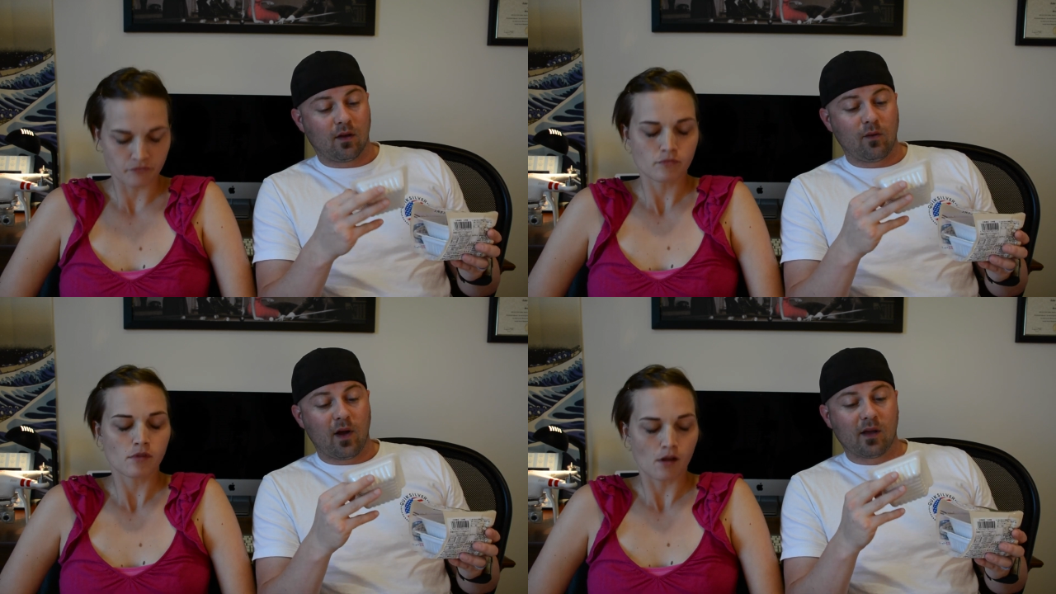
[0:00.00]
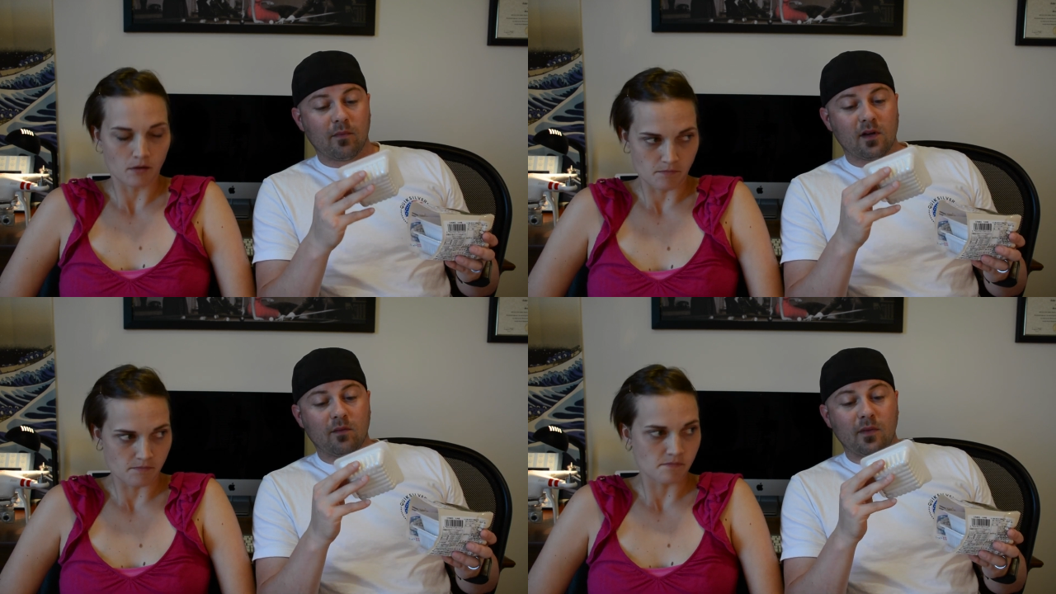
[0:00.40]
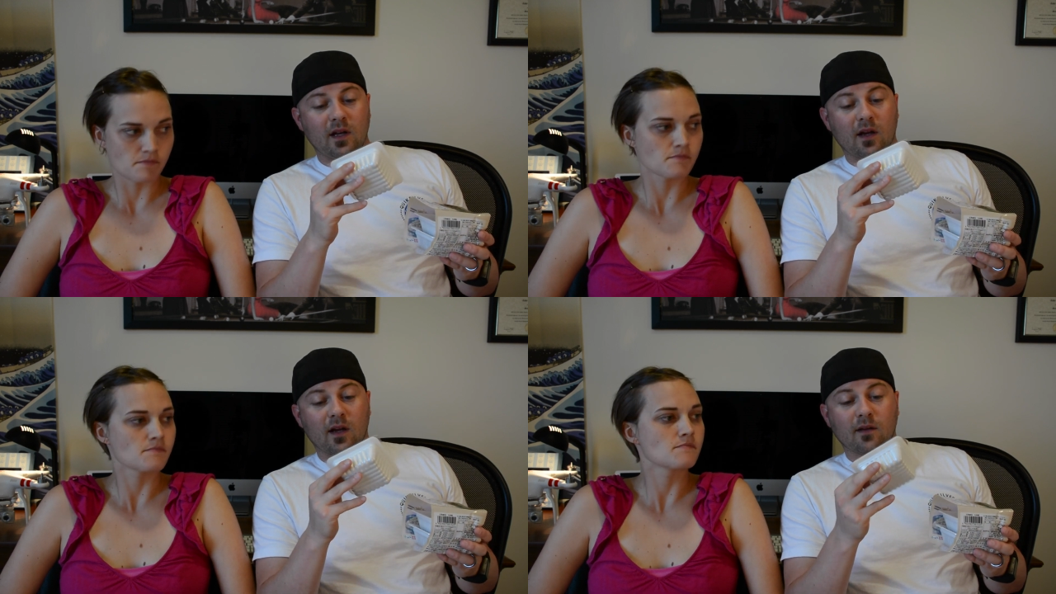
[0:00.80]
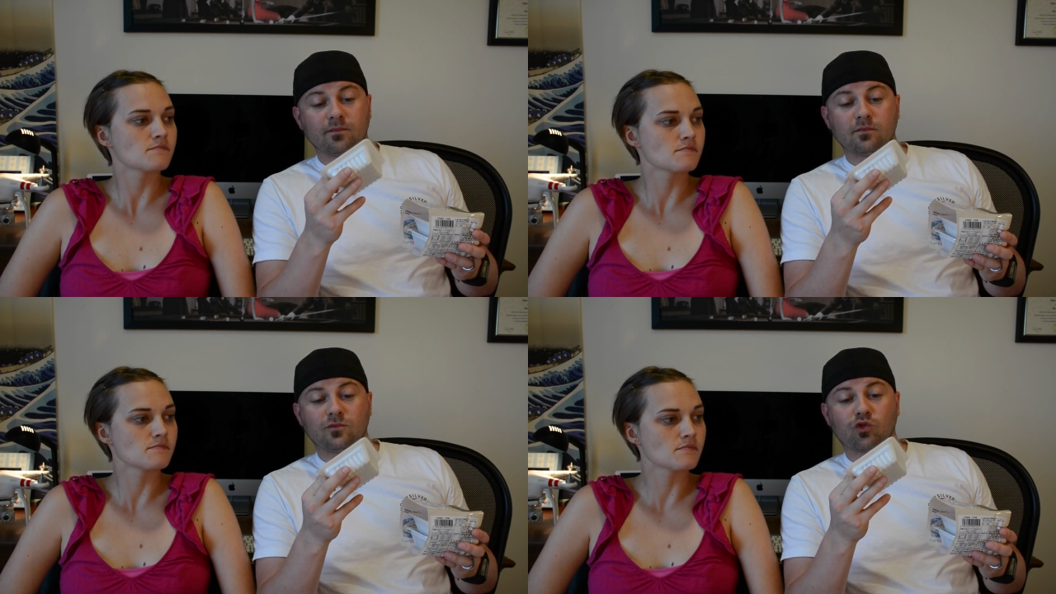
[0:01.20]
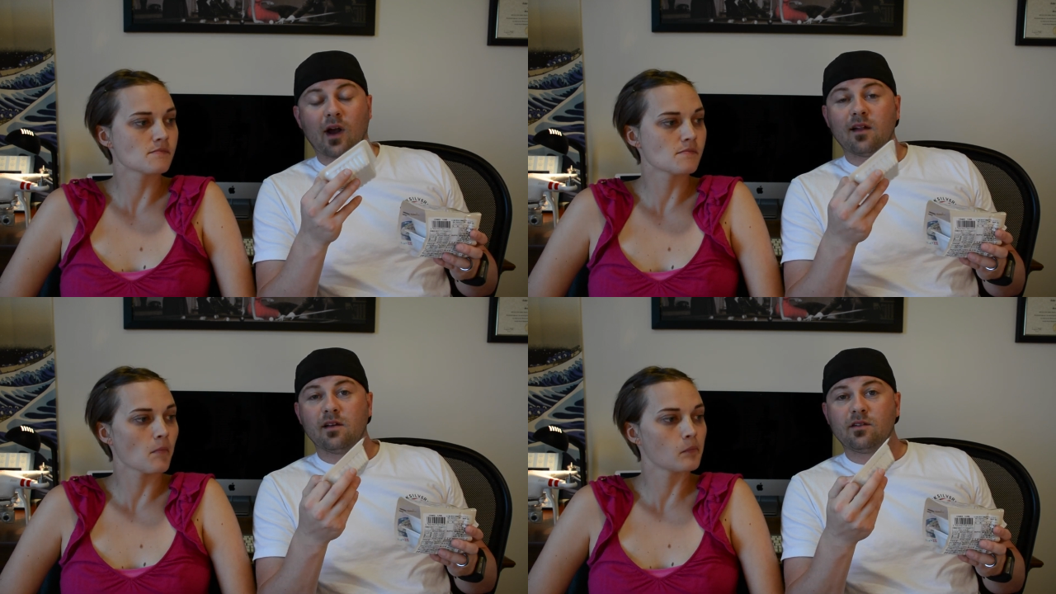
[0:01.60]
Speaker 1: he recommended me to
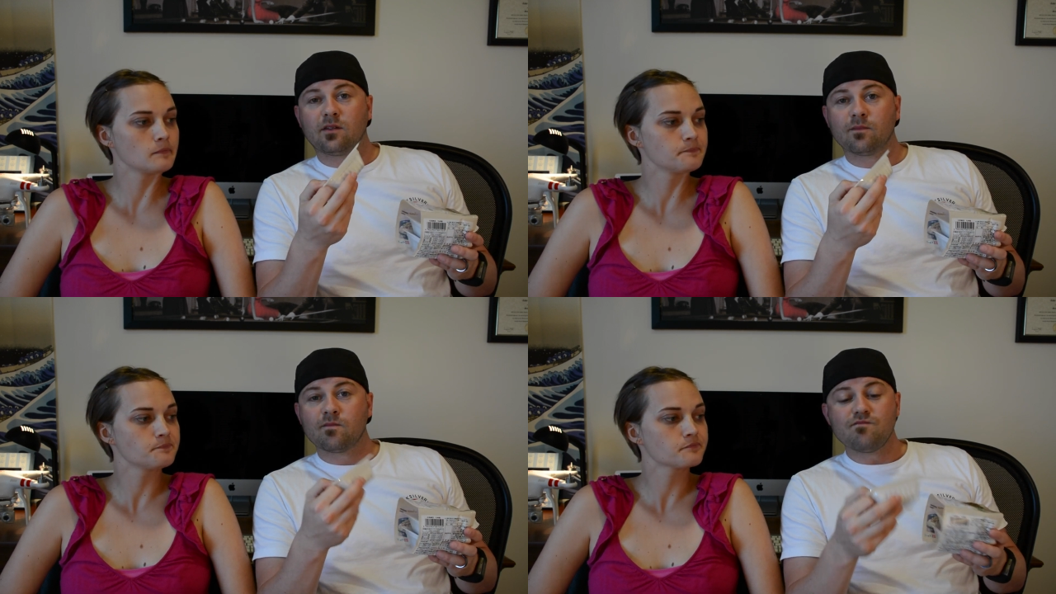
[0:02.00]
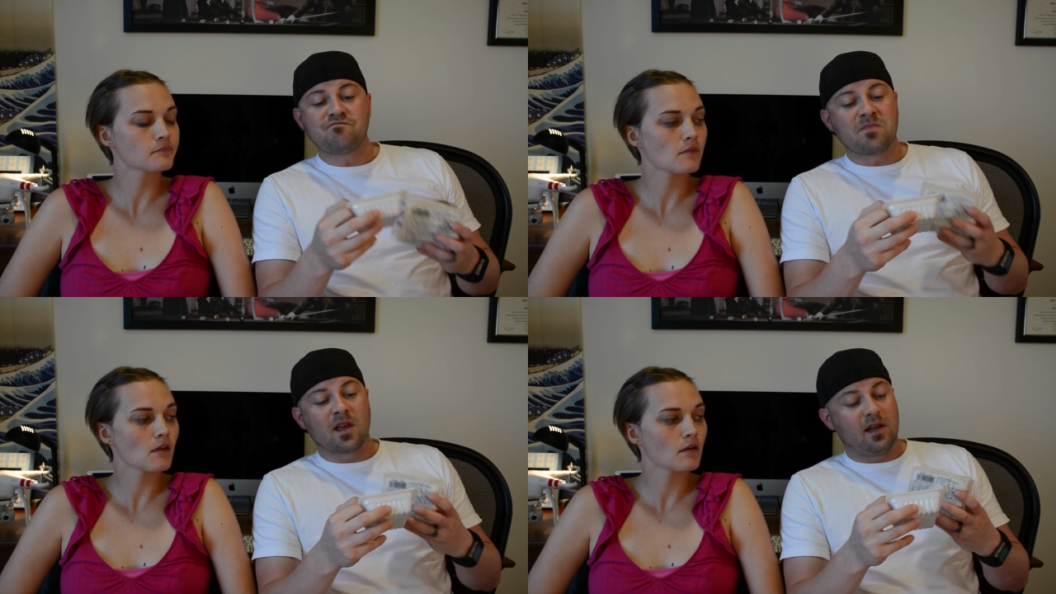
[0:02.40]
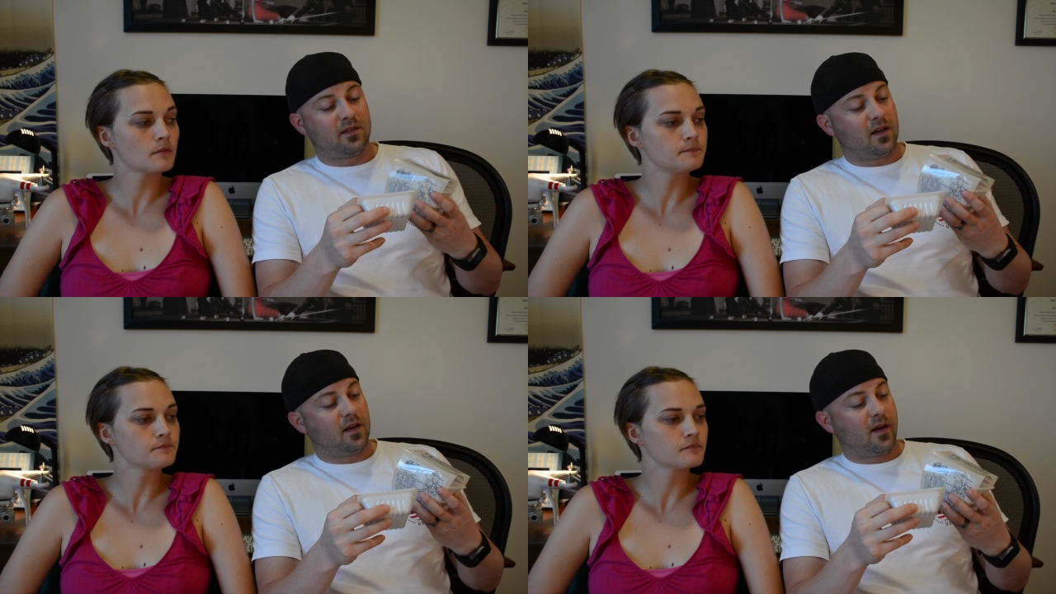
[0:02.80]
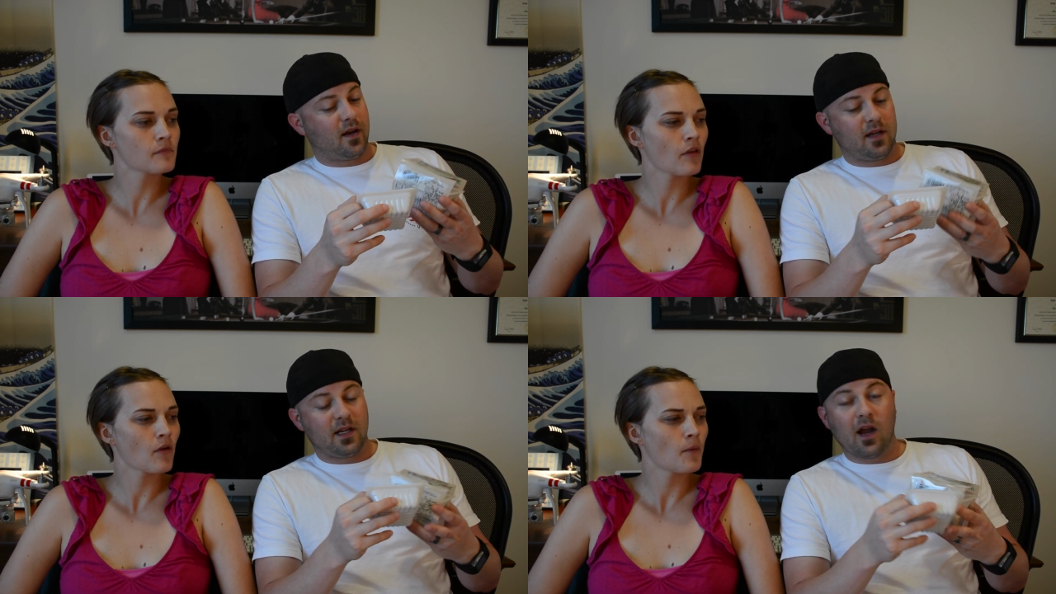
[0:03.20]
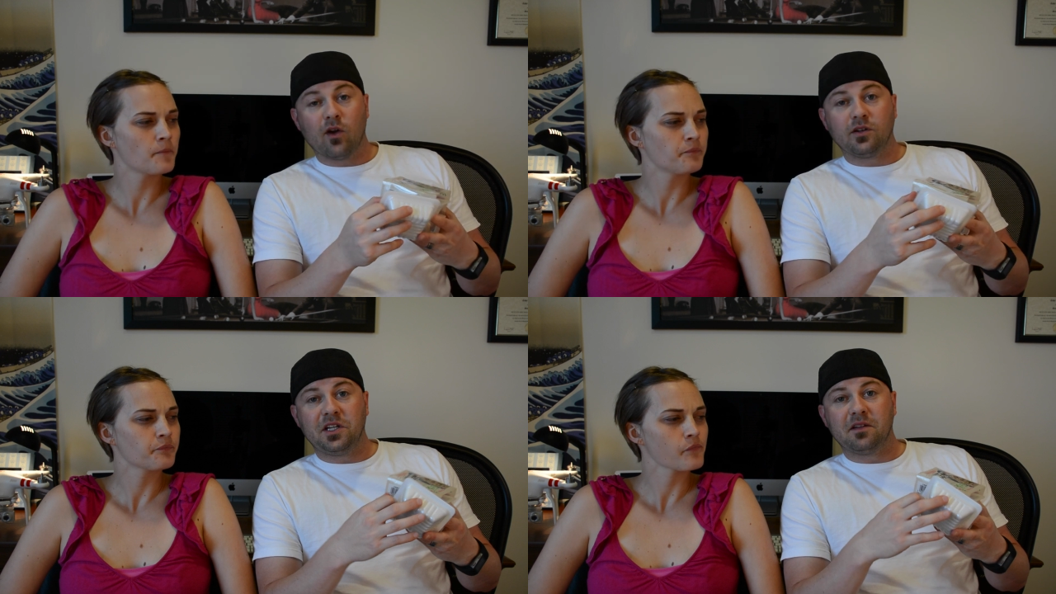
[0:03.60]
try these. He said uh, he
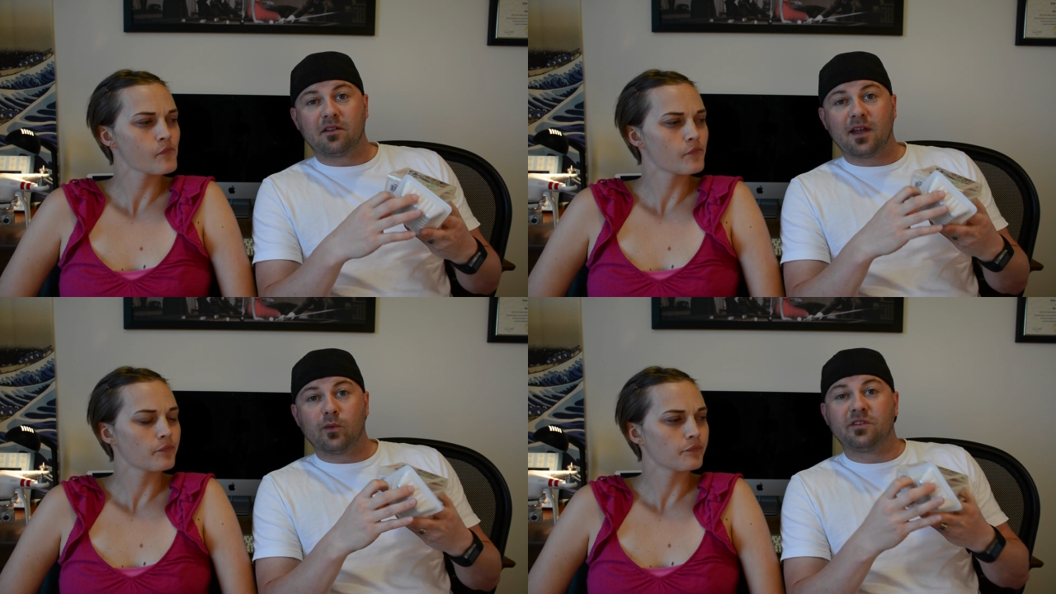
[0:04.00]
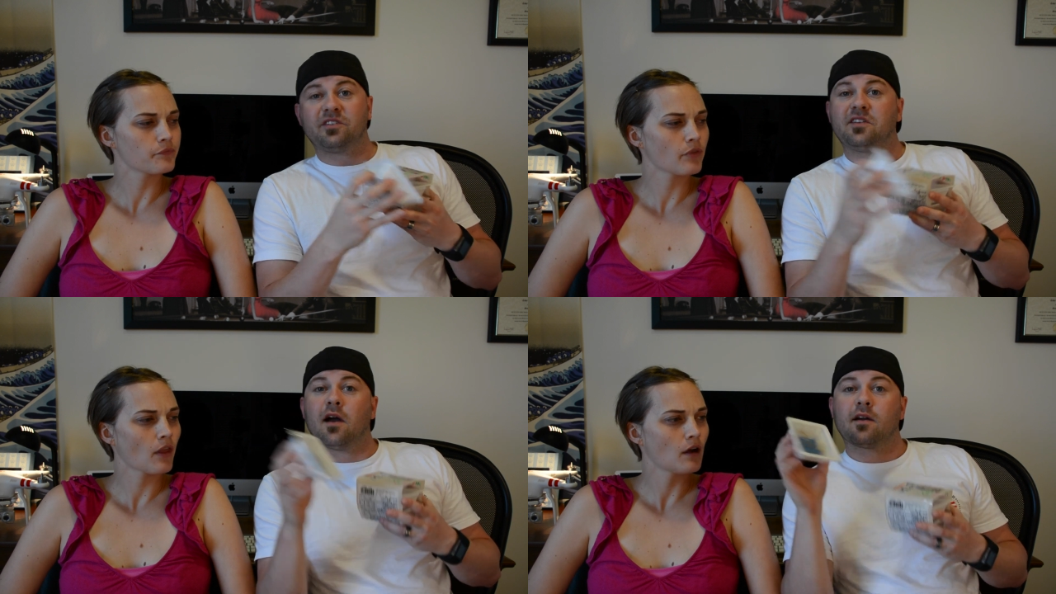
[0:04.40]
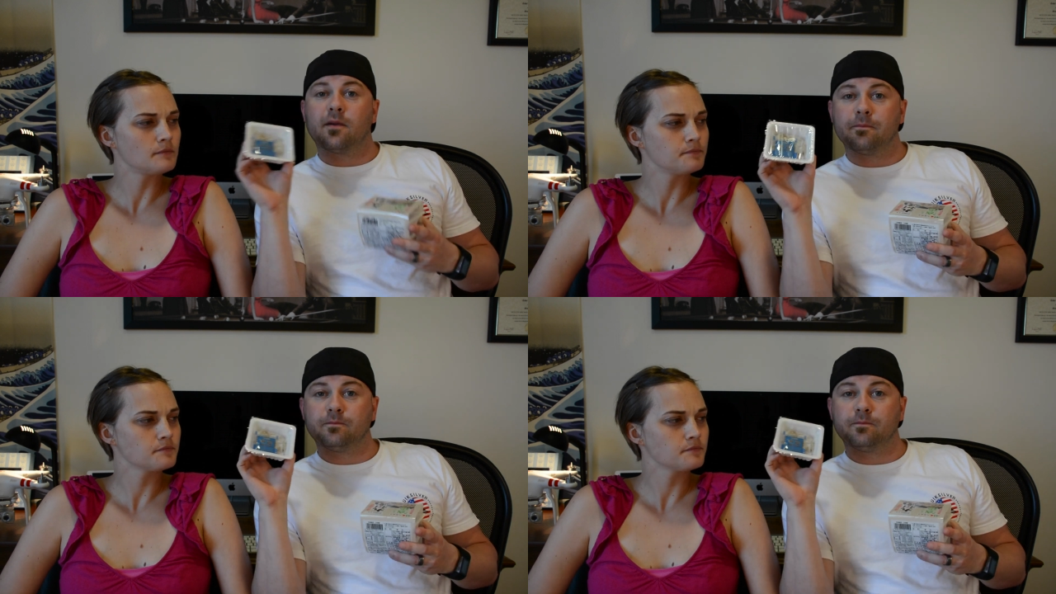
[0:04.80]
guaranteed that they would suck.